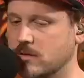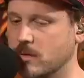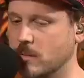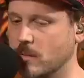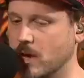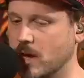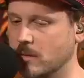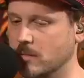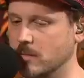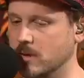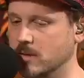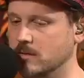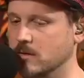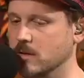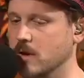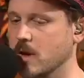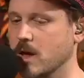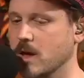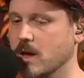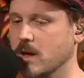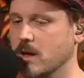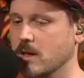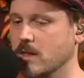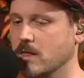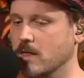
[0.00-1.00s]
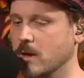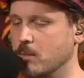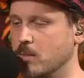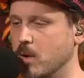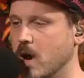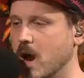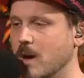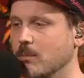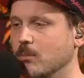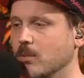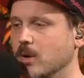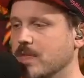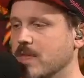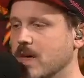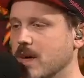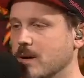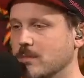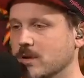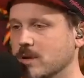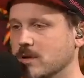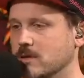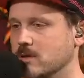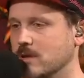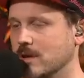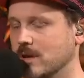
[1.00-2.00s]
from Edmonds? The problem with
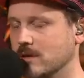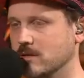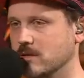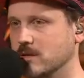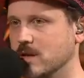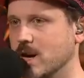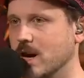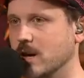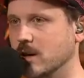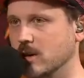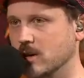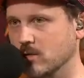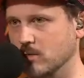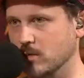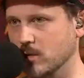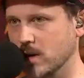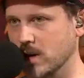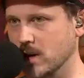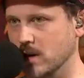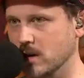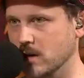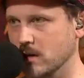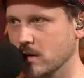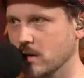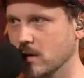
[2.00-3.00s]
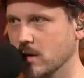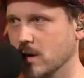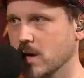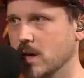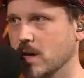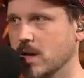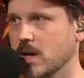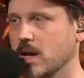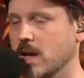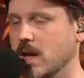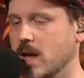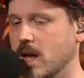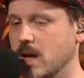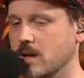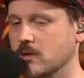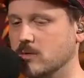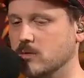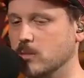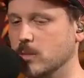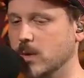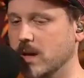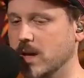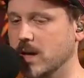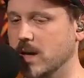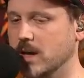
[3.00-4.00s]
Edmonds his entire career
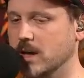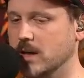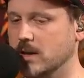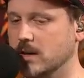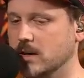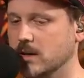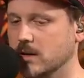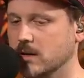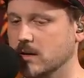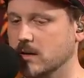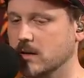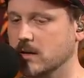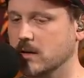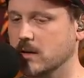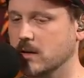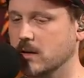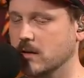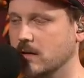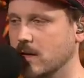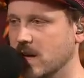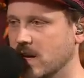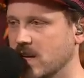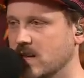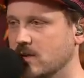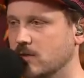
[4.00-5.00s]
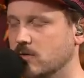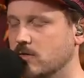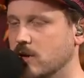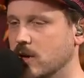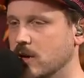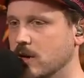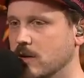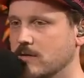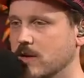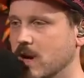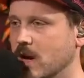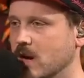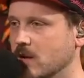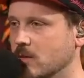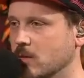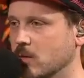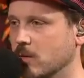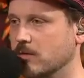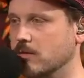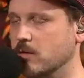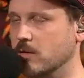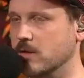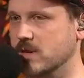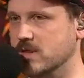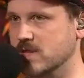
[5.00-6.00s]
has been that he's very
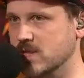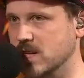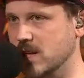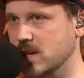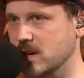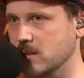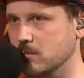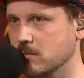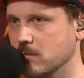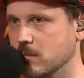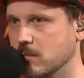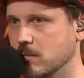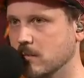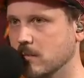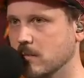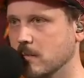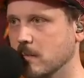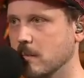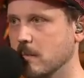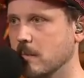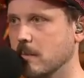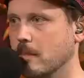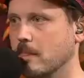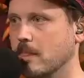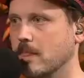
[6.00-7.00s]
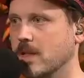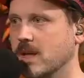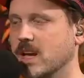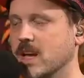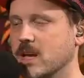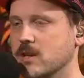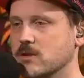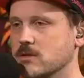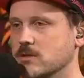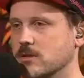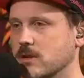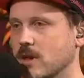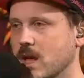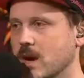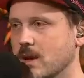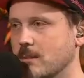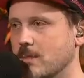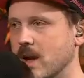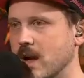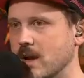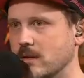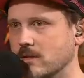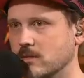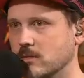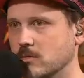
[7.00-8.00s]
valuable for the team, catches a lot of
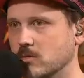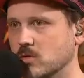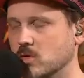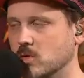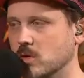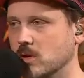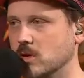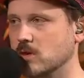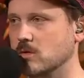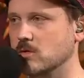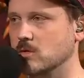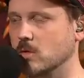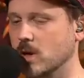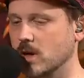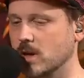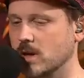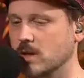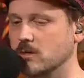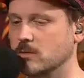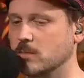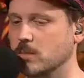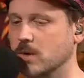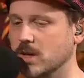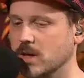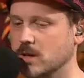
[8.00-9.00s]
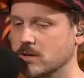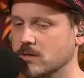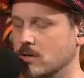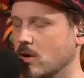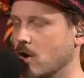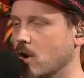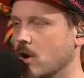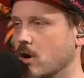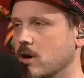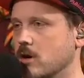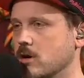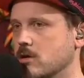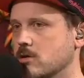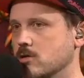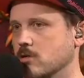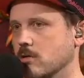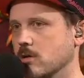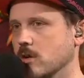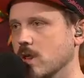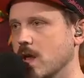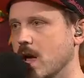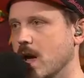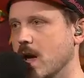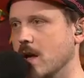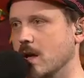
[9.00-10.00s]
passes between the 20s, but it's harder to
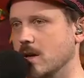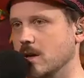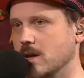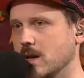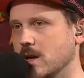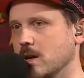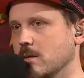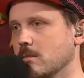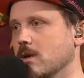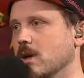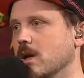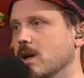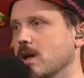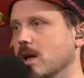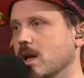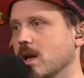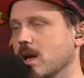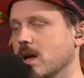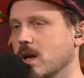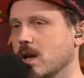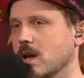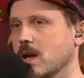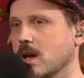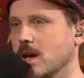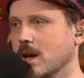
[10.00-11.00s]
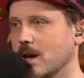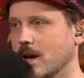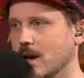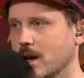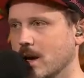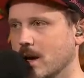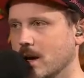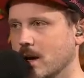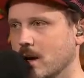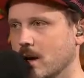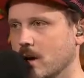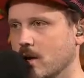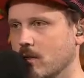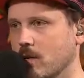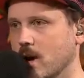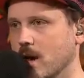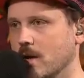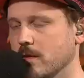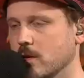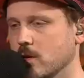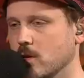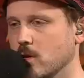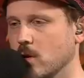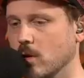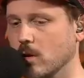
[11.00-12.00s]
rely on him uh,
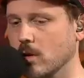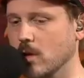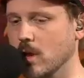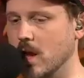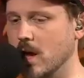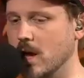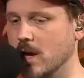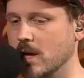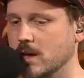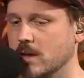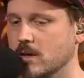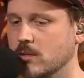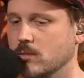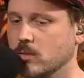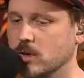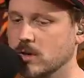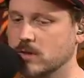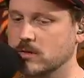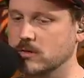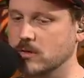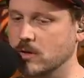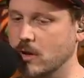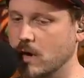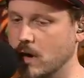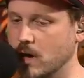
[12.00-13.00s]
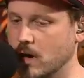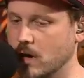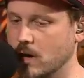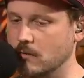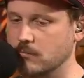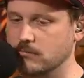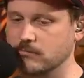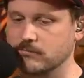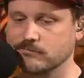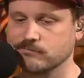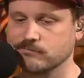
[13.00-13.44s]
around the goal line. We saw